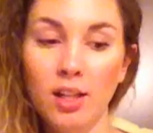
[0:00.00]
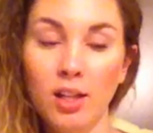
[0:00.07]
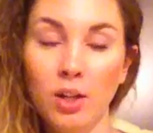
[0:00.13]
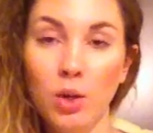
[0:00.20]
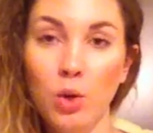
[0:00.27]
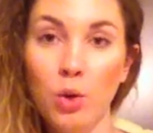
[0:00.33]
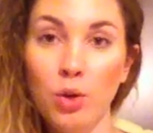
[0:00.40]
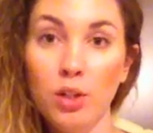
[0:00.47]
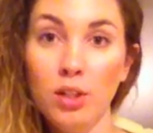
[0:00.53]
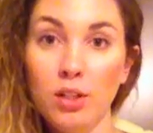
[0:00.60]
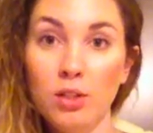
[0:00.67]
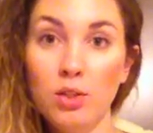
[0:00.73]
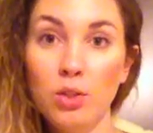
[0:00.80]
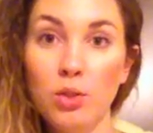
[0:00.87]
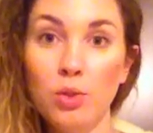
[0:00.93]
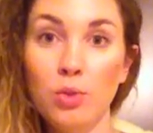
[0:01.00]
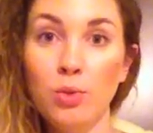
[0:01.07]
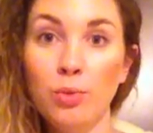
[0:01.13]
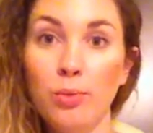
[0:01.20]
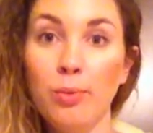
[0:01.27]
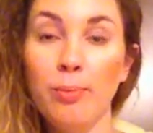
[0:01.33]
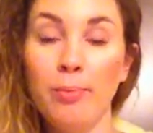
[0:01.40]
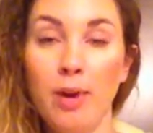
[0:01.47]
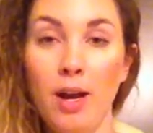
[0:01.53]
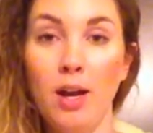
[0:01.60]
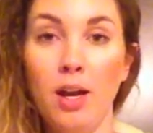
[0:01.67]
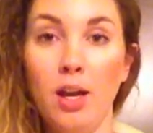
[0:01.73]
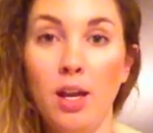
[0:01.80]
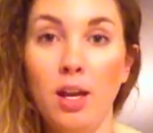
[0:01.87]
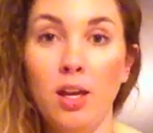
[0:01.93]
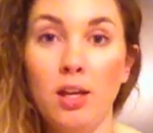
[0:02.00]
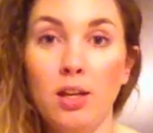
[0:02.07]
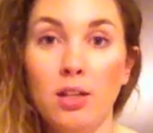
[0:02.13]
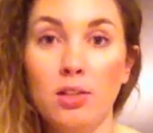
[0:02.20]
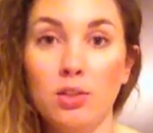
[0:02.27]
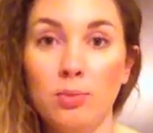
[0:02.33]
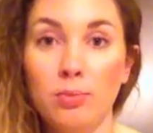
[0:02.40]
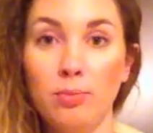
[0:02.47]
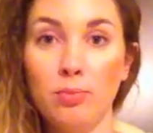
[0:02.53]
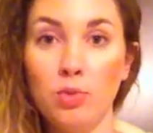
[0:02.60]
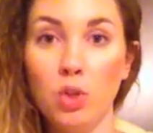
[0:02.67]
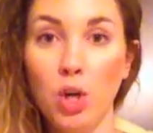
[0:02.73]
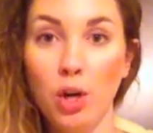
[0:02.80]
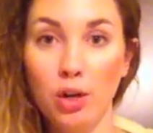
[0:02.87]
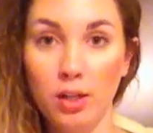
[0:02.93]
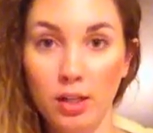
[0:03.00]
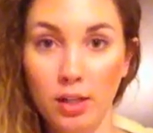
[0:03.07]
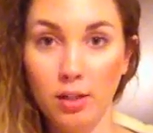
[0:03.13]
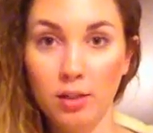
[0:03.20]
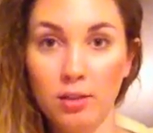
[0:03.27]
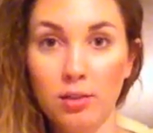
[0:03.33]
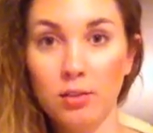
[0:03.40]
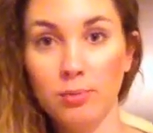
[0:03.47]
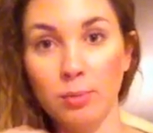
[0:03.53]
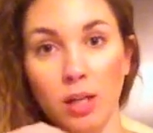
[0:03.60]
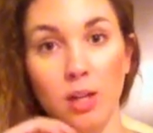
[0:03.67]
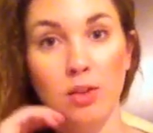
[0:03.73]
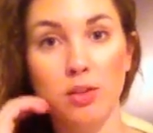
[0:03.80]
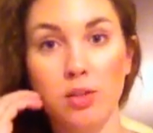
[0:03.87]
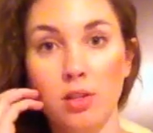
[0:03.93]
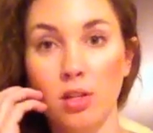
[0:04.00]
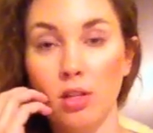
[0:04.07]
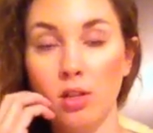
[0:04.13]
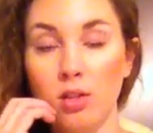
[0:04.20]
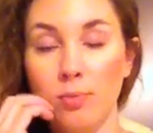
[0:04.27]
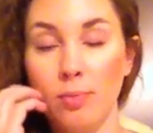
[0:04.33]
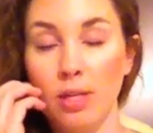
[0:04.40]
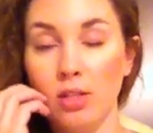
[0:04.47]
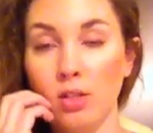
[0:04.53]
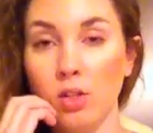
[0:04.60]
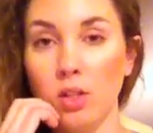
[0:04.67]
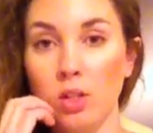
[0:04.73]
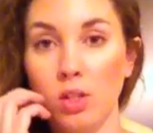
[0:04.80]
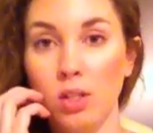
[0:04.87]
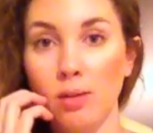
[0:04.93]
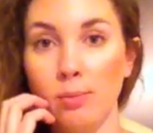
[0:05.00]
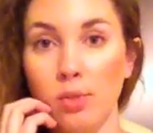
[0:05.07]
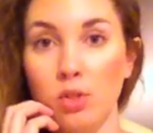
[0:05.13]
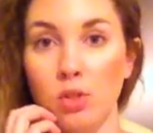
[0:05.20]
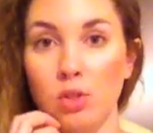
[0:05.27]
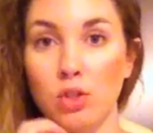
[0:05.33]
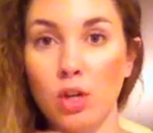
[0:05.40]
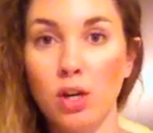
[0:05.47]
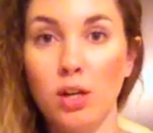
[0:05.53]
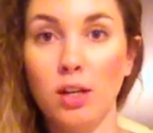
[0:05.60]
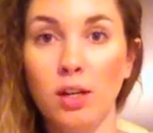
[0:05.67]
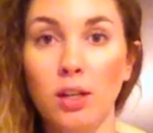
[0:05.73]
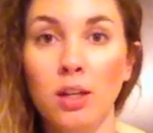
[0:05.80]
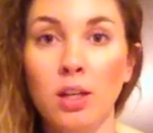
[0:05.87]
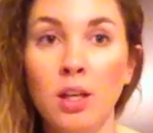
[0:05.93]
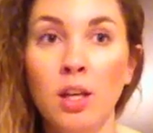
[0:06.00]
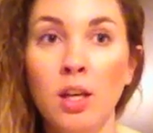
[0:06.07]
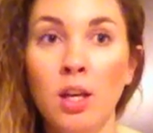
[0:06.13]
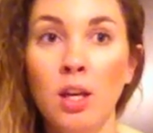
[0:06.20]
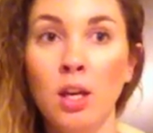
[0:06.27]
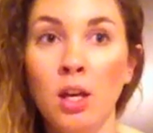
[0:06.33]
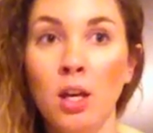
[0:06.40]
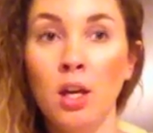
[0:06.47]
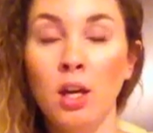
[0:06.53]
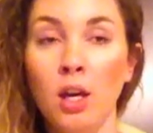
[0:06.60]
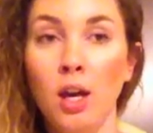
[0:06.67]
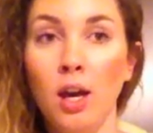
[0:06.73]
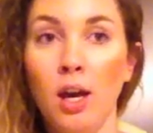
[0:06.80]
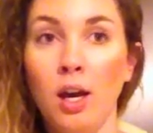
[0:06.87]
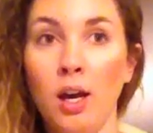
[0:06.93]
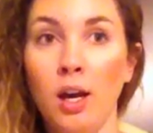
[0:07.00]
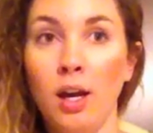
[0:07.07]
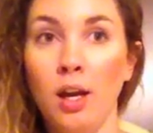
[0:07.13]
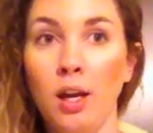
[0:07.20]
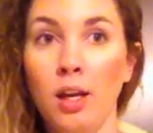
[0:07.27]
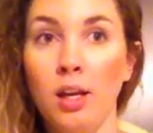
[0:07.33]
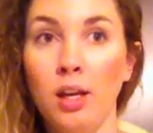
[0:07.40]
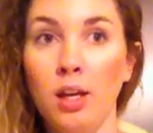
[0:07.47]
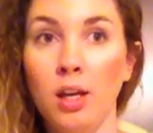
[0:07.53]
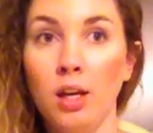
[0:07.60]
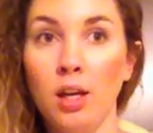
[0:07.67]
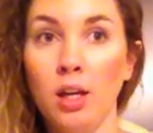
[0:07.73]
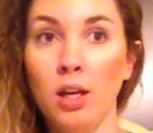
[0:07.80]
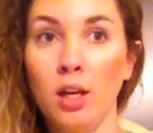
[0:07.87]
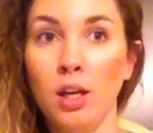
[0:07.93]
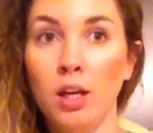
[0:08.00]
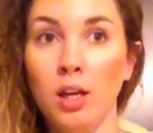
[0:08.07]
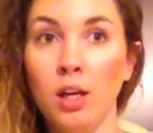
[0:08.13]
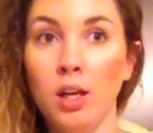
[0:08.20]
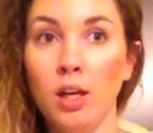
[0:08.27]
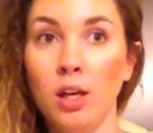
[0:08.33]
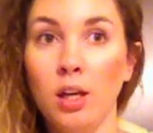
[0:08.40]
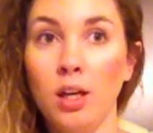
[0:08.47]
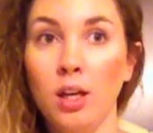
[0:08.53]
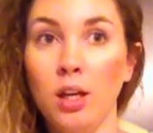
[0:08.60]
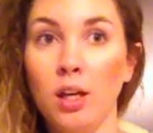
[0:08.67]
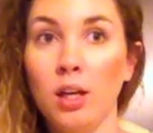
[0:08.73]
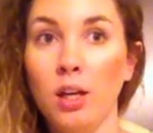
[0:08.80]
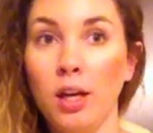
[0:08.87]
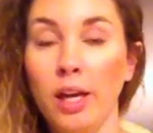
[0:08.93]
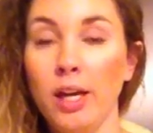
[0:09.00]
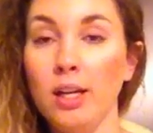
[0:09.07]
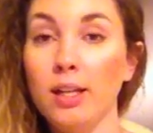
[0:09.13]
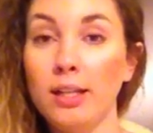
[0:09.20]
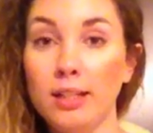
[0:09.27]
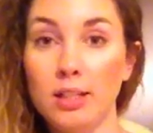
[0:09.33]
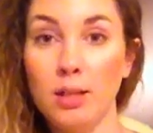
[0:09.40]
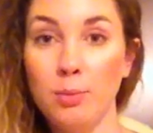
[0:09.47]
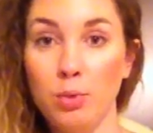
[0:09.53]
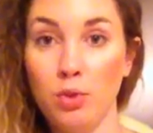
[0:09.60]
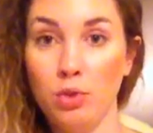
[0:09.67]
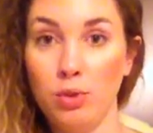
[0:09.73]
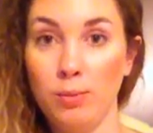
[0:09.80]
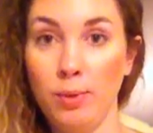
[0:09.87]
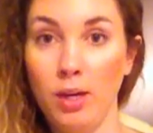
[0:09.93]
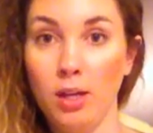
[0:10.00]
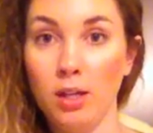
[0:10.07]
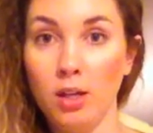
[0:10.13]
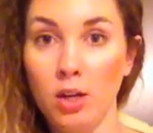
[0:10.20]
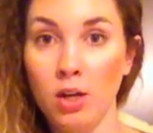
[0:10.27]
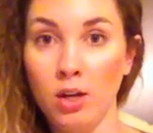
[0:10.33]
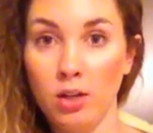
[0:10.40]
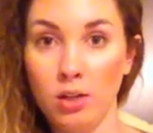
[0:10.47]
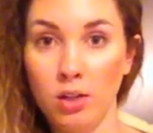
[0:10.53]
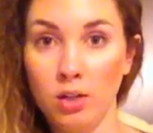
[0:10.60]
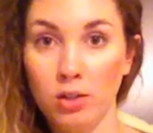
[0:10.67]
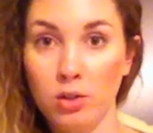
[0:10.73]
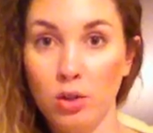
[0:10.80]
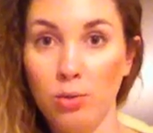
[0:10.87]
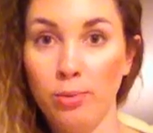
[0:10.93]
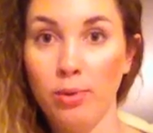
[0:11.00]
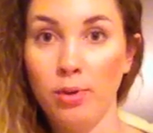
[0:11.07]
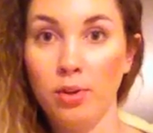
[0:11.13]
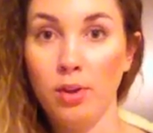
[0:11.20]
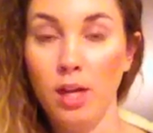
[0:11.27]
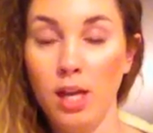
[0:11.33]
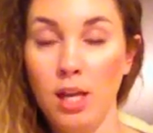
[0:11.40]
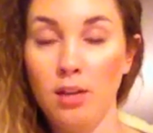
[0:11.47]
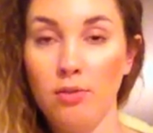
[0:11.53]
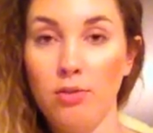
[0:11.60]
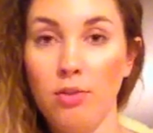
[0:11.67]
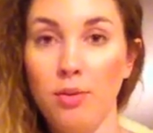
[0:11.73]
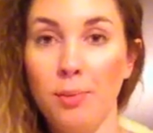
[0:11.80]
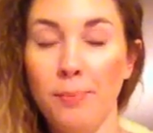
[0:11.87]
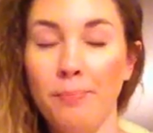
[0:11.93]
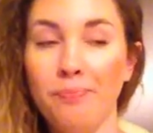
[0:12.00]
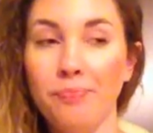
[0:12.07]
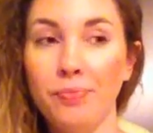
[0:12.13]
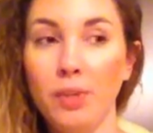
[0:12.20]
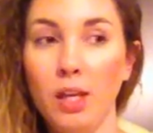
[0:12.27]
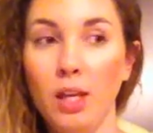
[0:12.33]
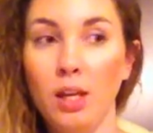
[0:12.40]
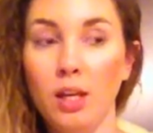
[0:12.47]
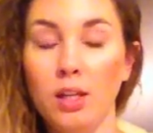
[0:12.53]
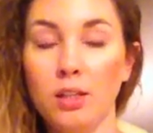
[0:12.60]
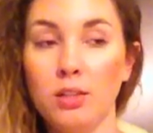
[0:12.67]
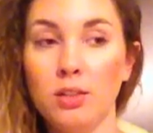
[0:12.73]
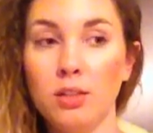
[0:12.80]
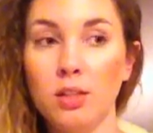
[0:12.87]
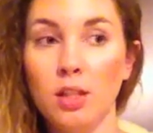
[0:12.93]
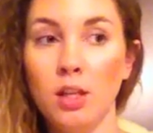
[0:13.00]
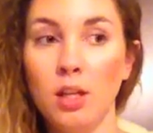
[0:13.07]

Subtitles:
according to my charting, my basal temperature charting, I had like a temperature spike on October 8th, and